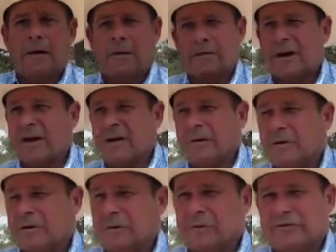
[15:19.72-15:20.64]
Okay,
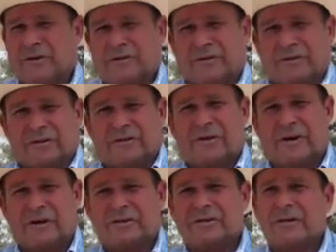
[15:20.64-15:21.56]
well, the results of the
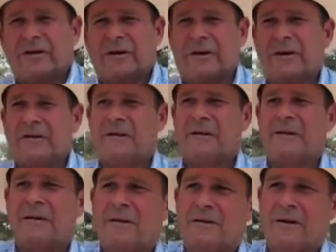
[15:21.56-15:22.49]
test,
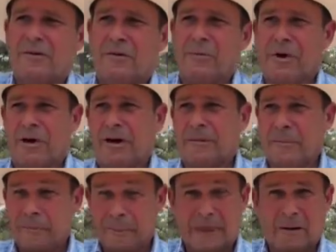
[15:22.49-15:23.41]
not too bad.
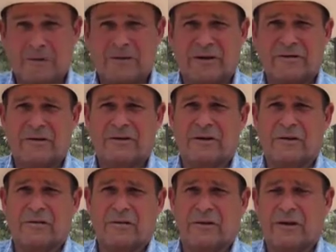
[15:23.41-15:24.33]
I was
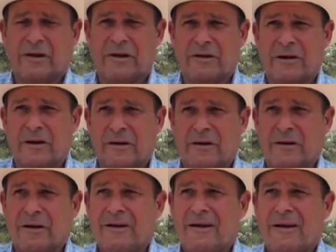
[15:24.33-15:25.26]
unsuccessfully hitting the egg
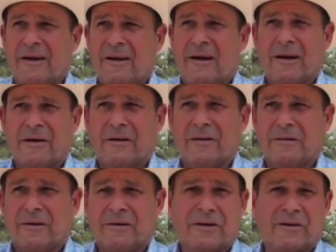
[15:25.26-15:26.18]
out
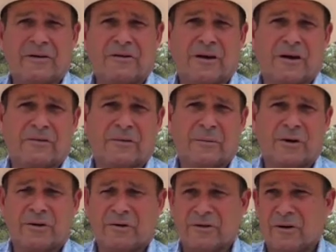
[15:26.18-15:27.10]
of 10 shots from
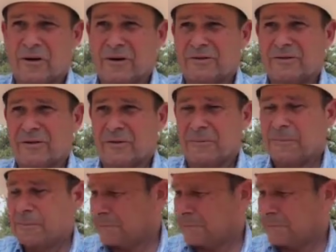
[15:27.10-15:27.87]
100 yards, so